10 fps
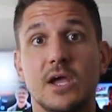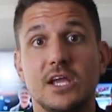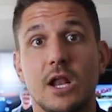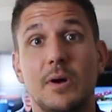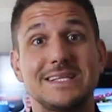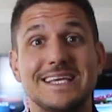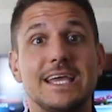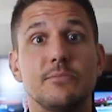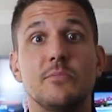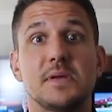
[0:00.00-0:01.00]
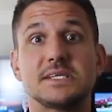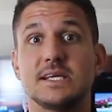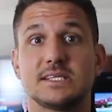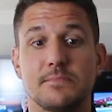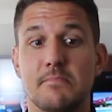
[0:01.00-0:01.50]
You know, my team and
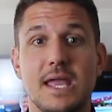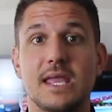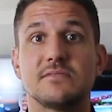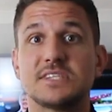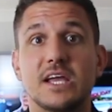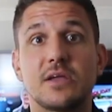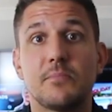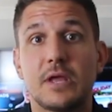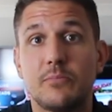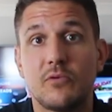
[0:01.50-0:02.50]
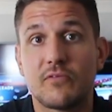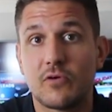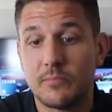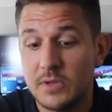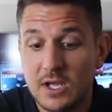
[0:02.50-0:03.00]
business and me have taken people
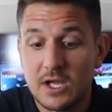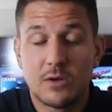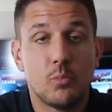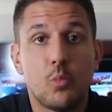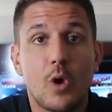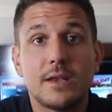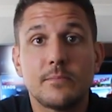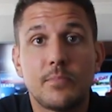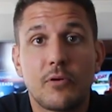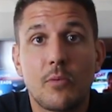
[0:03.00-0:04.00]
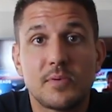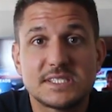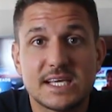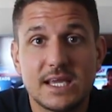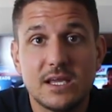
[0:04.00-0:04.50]
from one
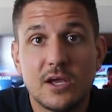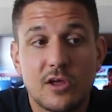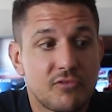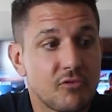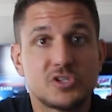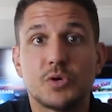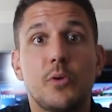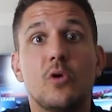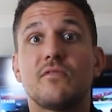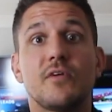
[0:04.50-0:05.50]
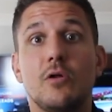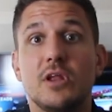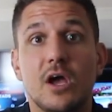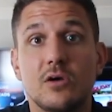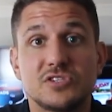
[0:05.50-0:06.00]
property through to
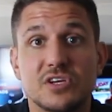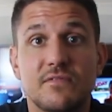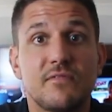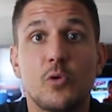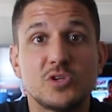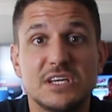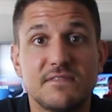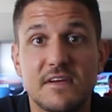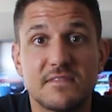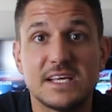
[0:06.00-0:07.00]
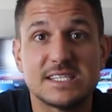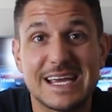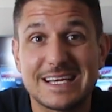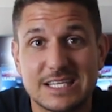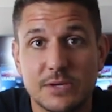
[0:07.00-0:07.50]
portfolios of forty, fifty,
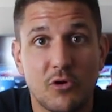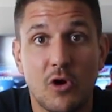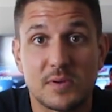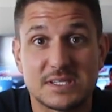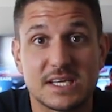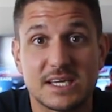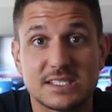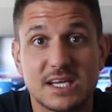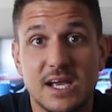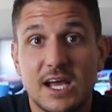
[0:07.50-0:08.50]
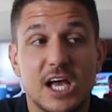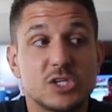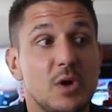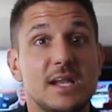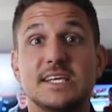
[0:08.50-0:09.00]
sixty properties,
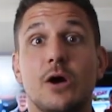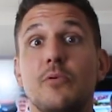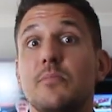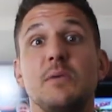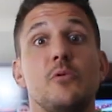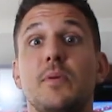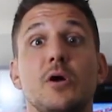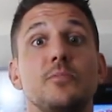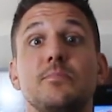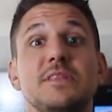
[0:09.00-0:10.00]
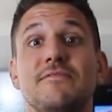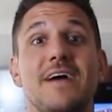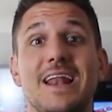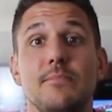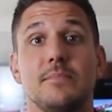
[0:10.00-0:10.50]
as well as helping people build
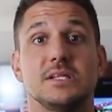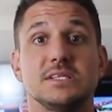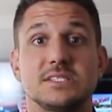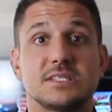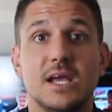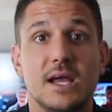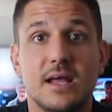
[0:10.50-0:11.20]
developments.